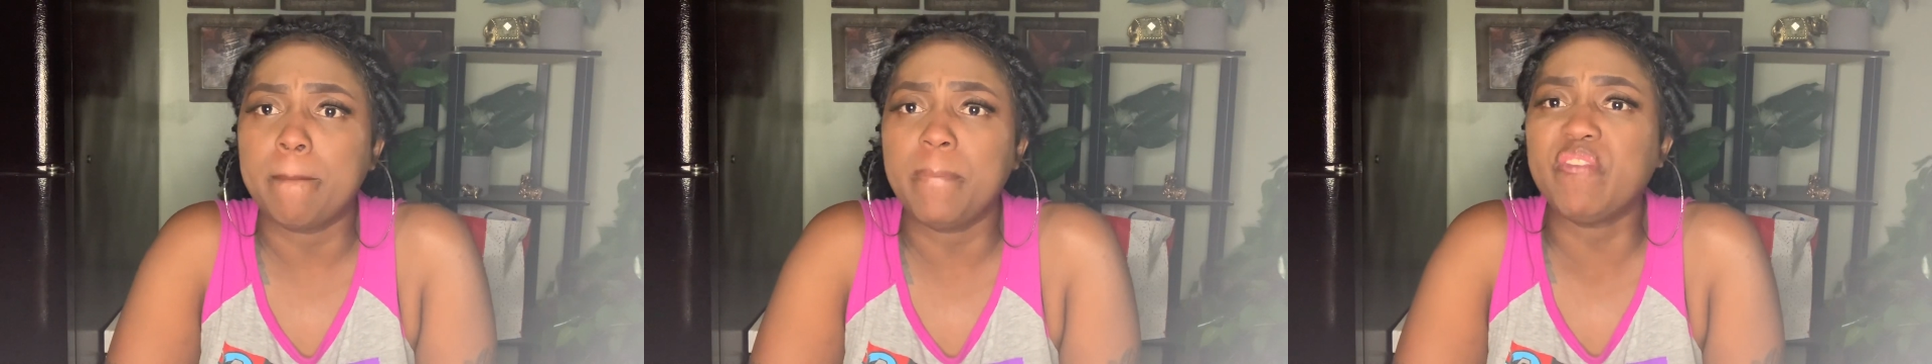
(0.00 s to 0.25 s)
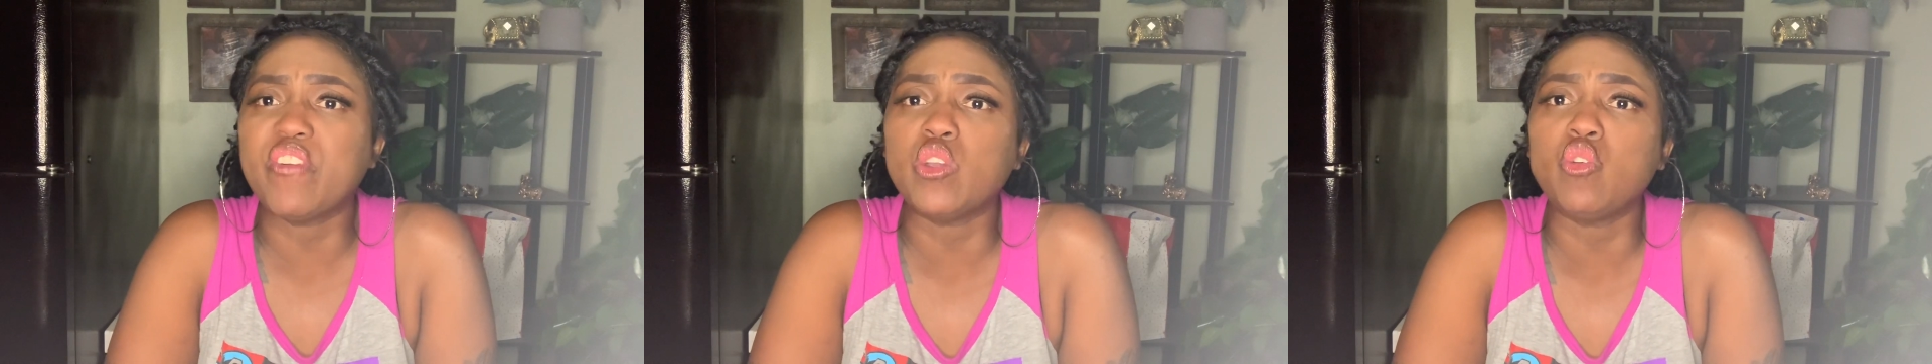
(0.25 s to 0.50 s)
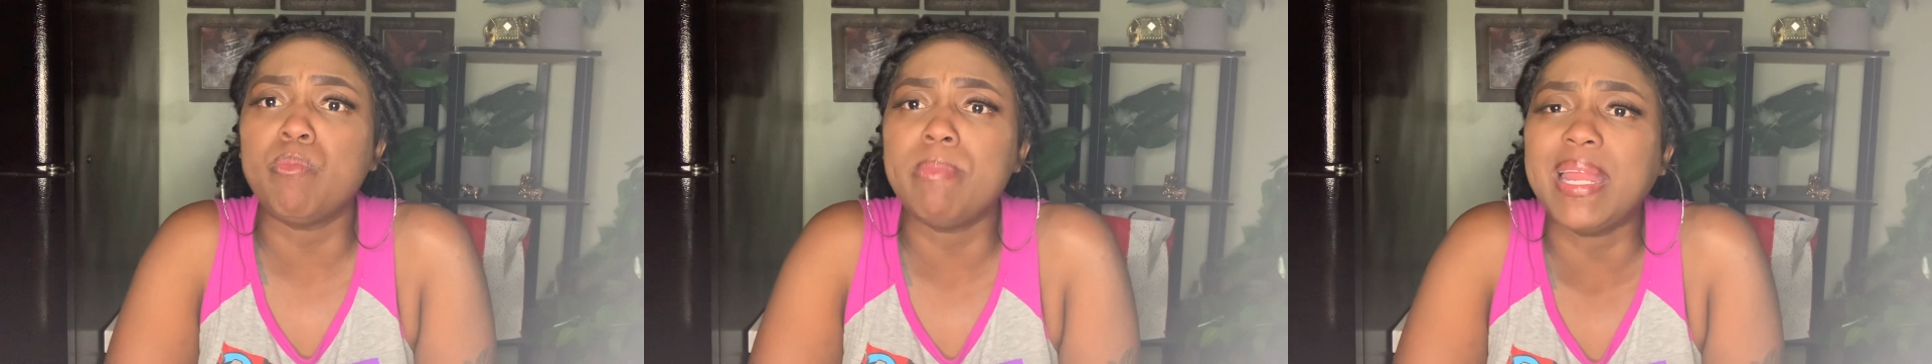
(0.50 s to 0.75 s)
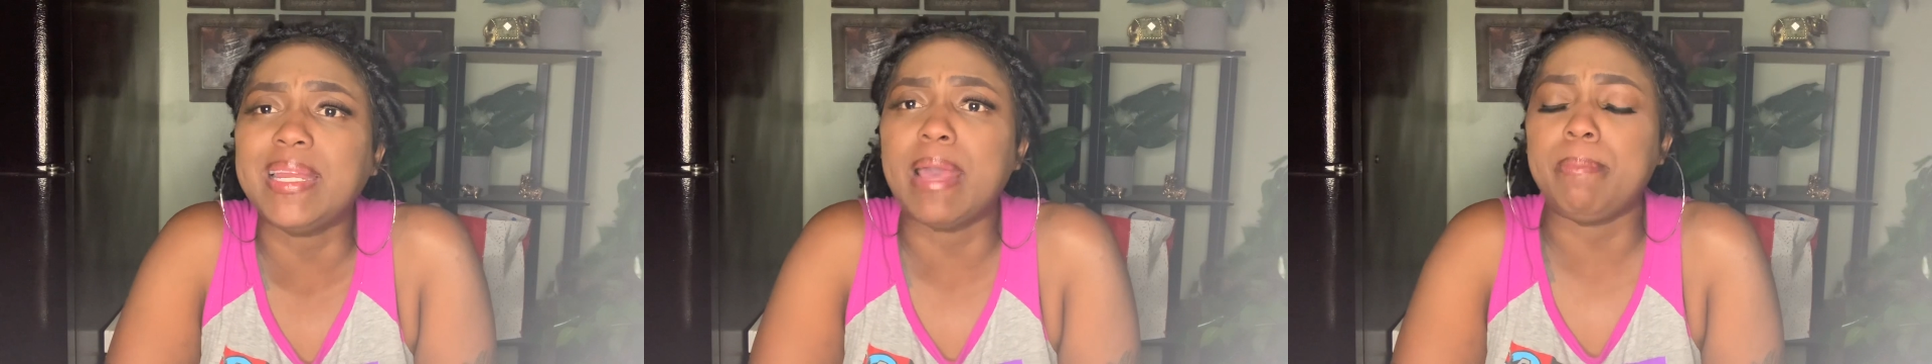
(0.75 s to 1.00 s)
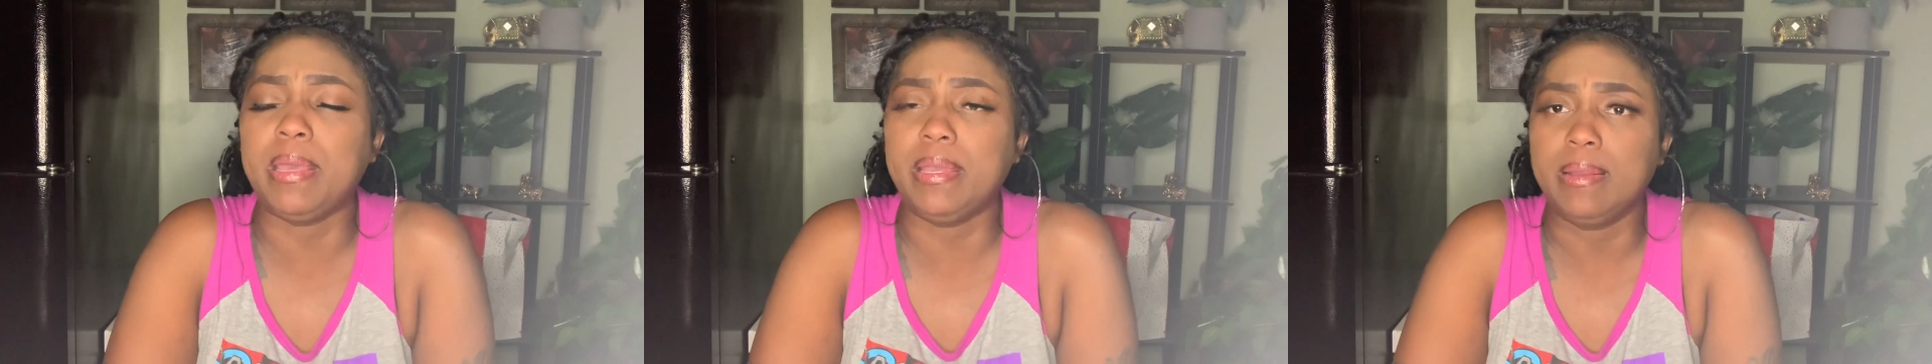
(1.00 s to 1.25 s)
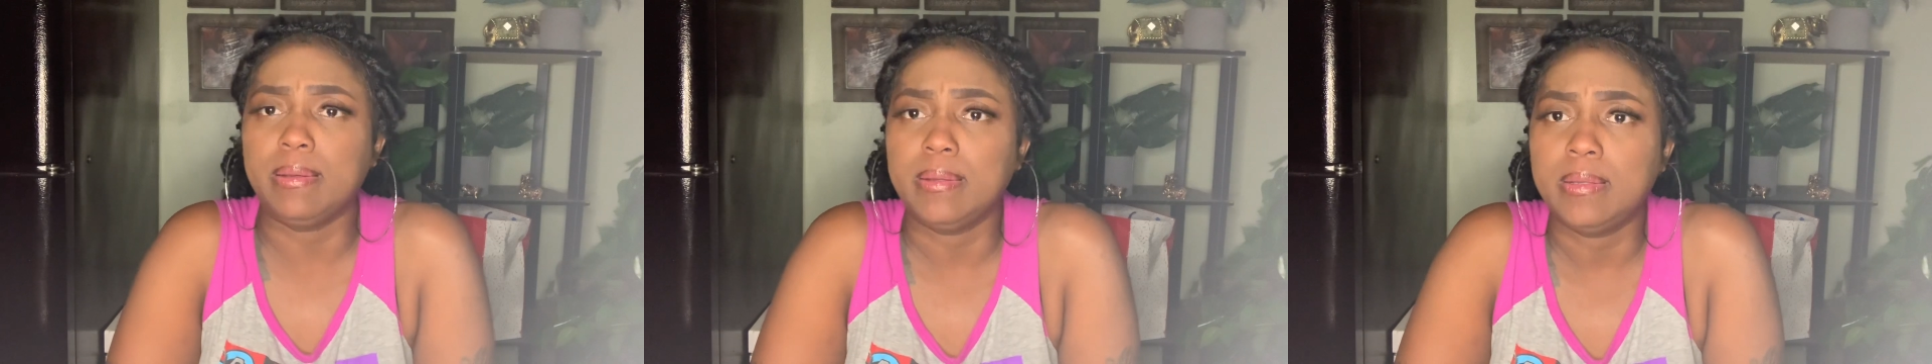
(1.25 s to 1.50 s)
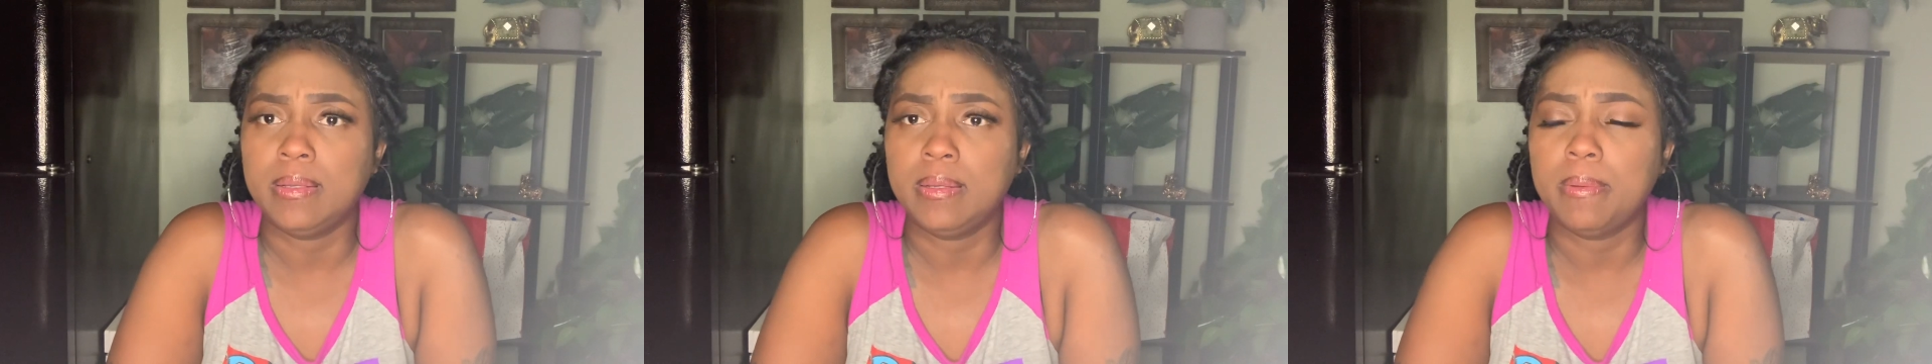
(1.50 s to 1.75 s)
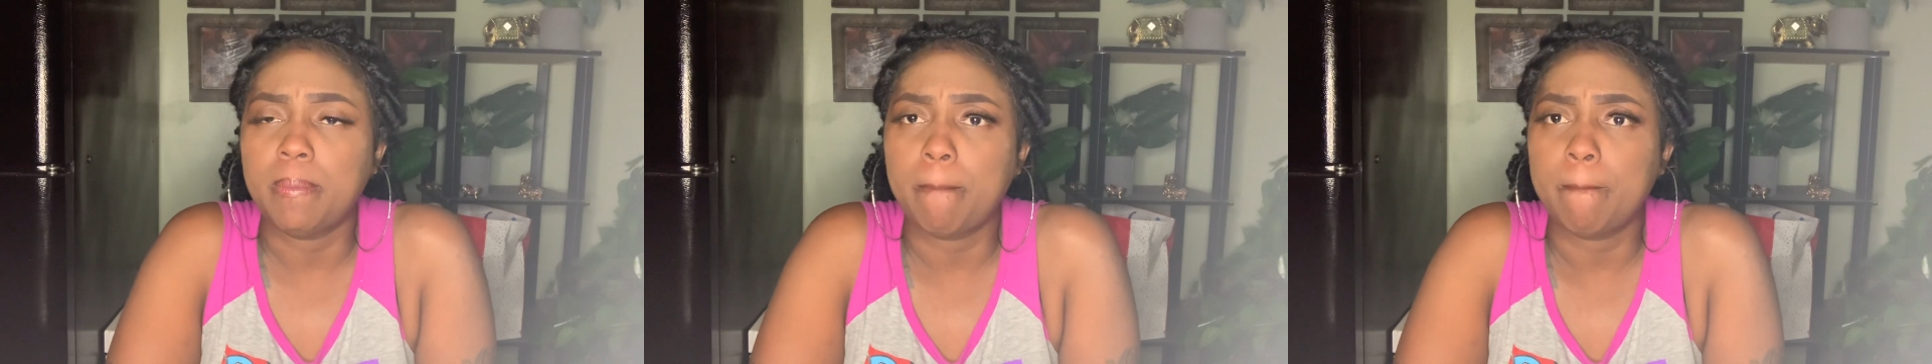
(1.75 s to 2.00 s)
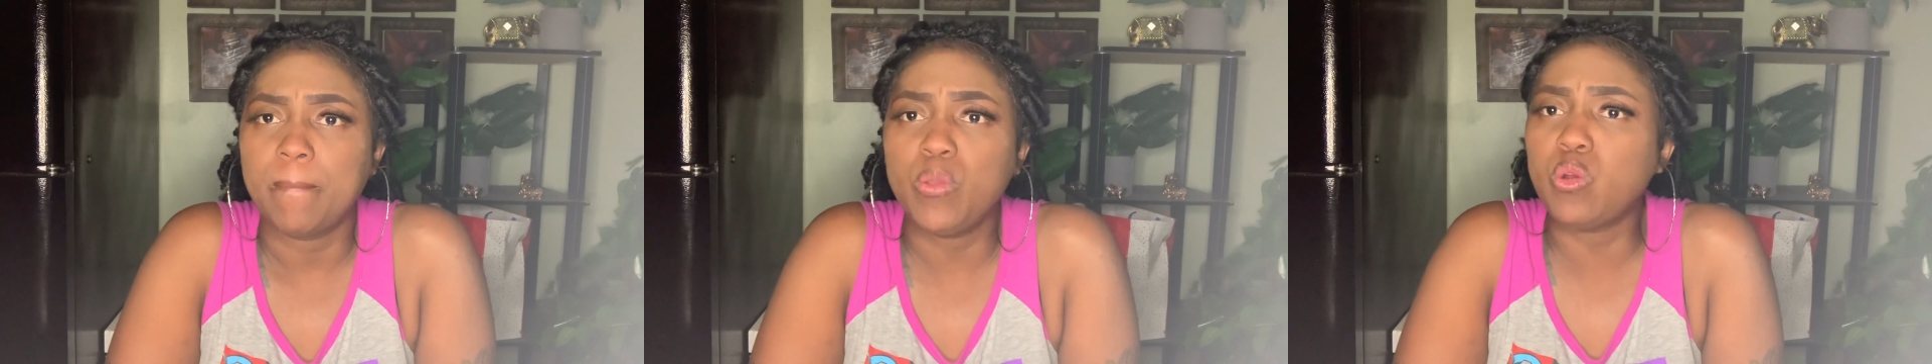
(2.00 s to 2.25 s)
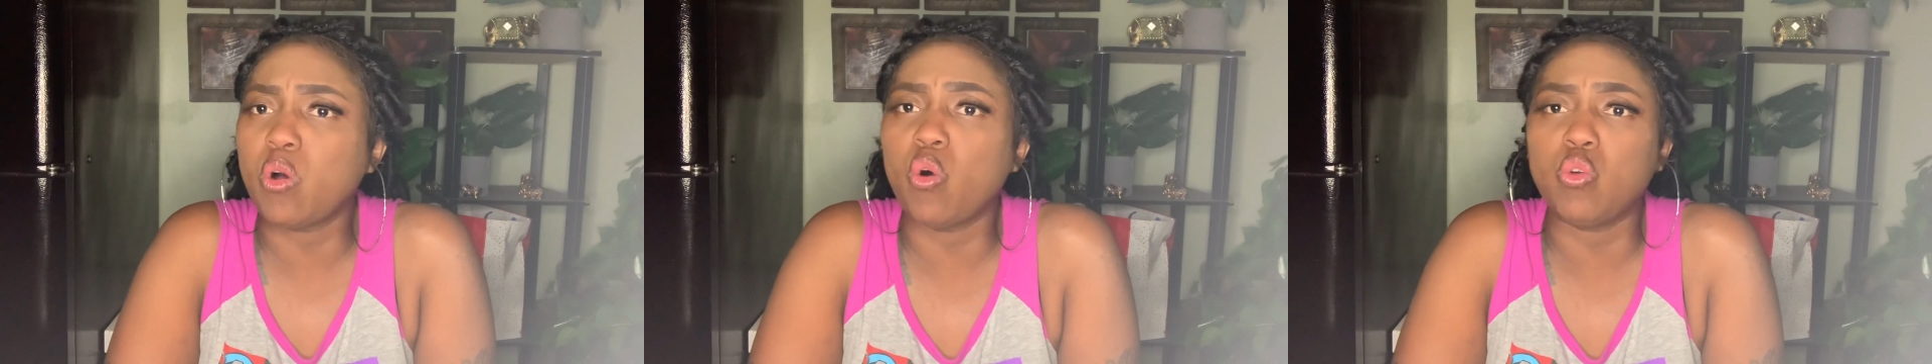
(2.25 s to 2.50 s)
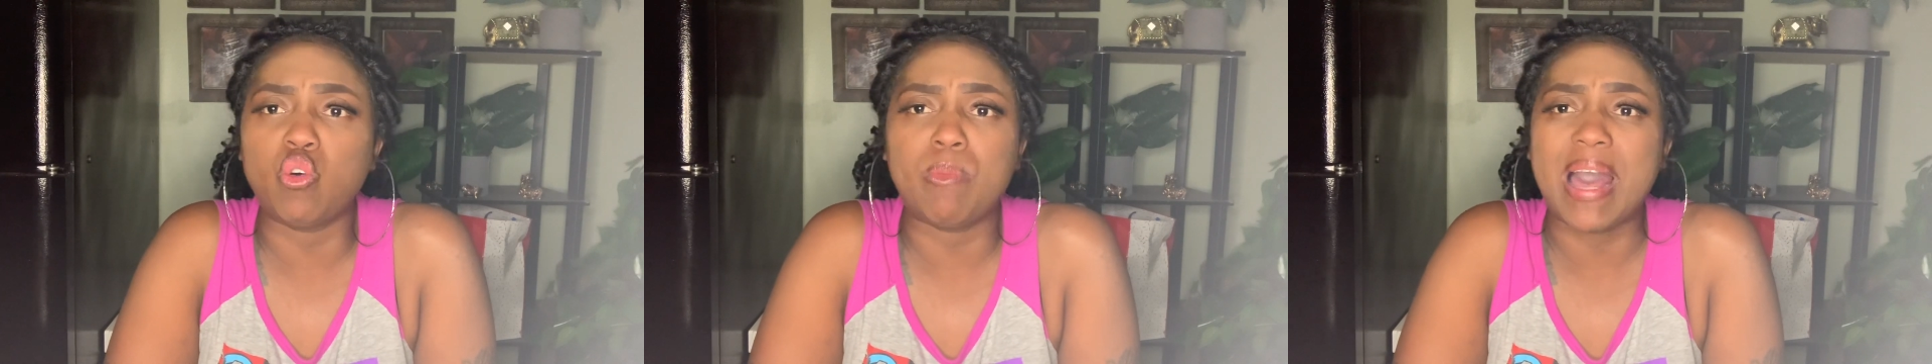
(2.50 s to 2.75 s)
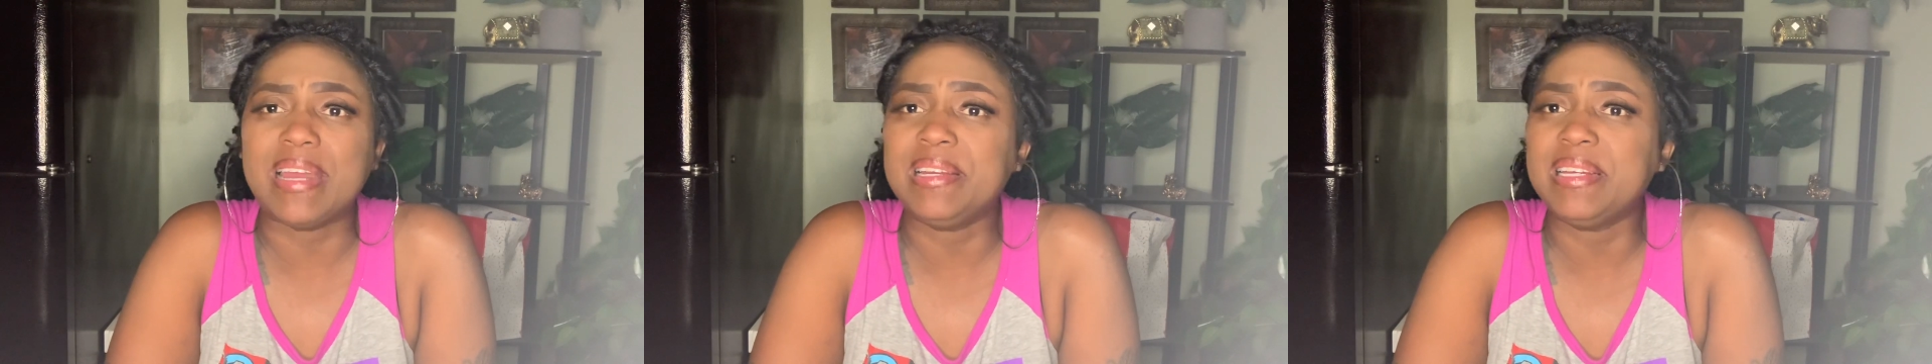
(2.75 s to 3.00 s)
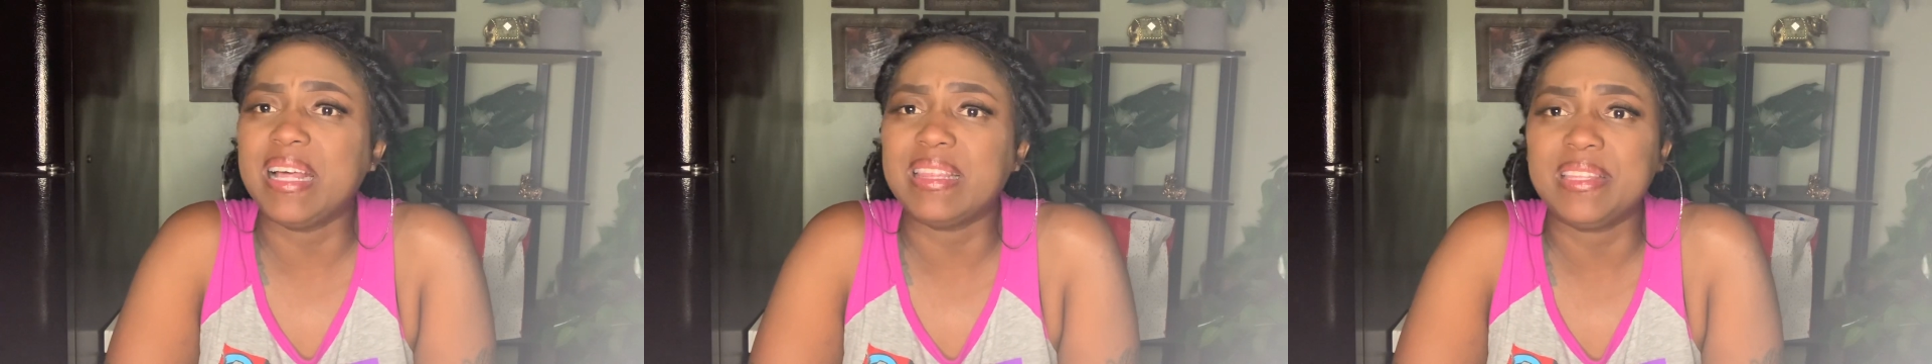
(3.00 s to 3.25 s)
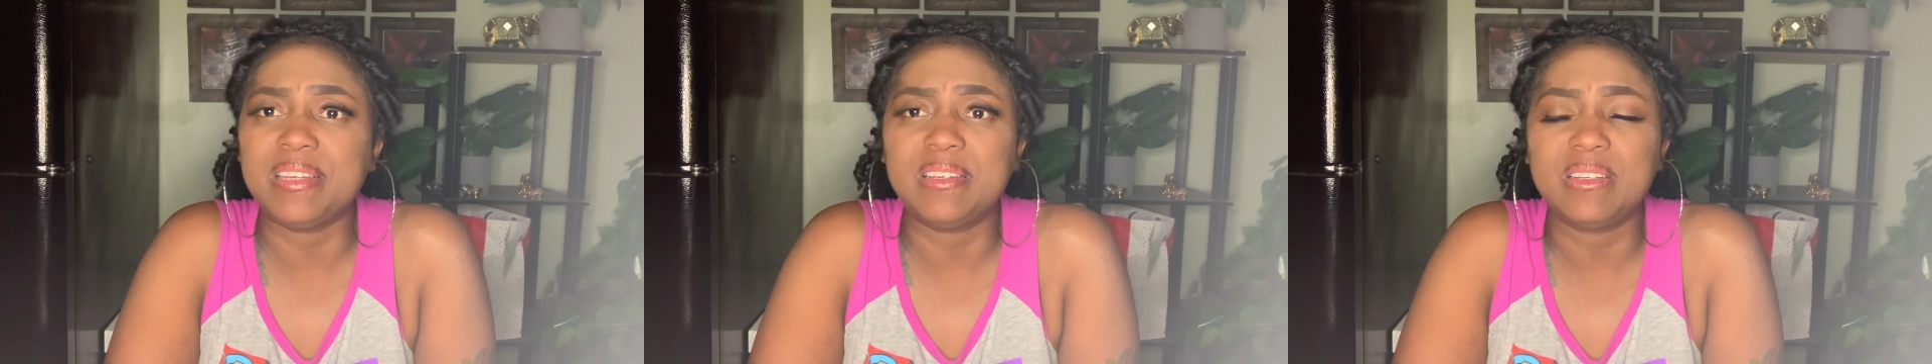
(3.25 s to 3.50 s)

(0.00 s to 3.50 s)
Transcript: Before you met that man, you don't owe nobody nothing.